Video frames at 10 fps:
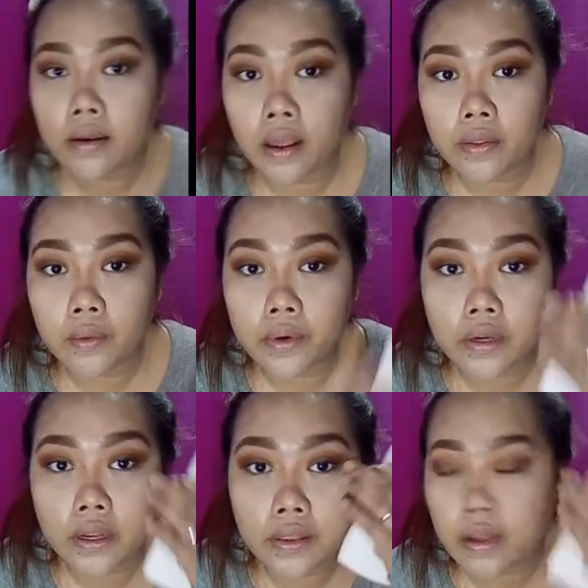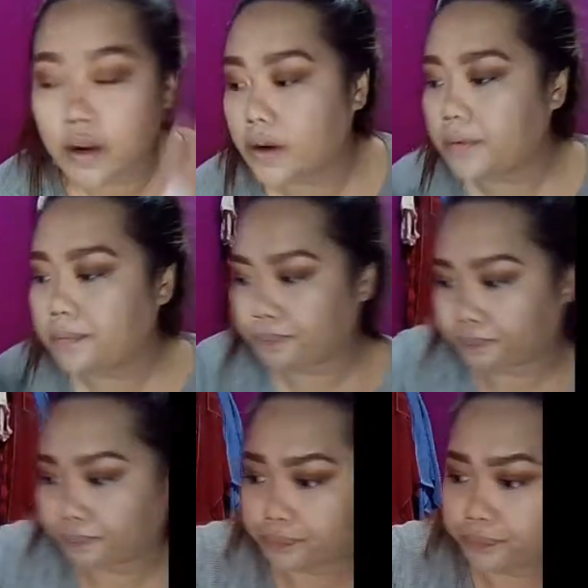Now that we're done there,
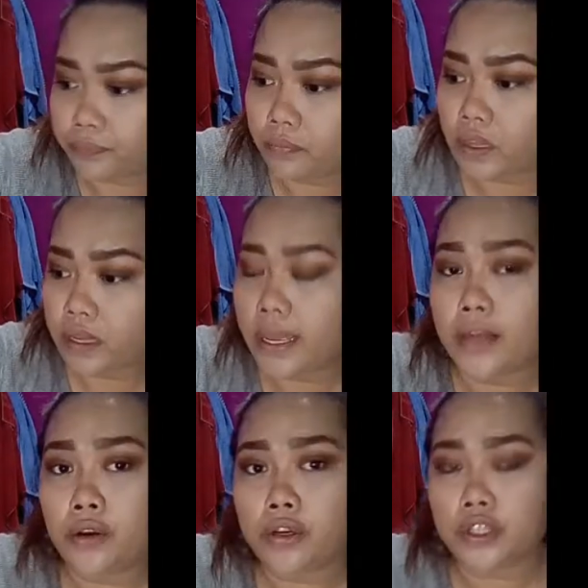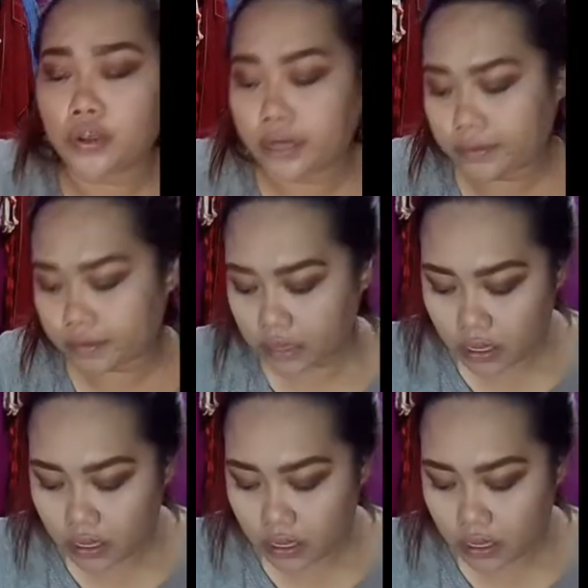yan ako na siya ulit.